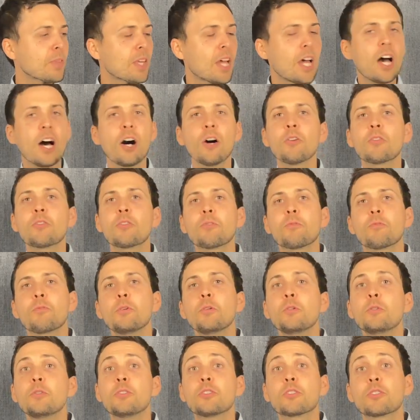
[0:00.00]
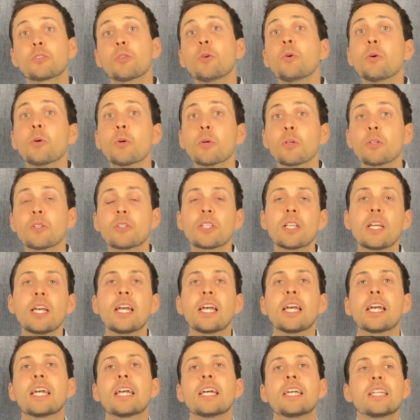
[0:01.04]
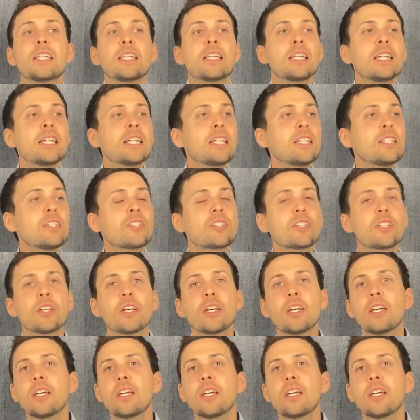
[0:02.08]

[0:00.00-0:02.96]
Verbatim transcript: health food stores. It needs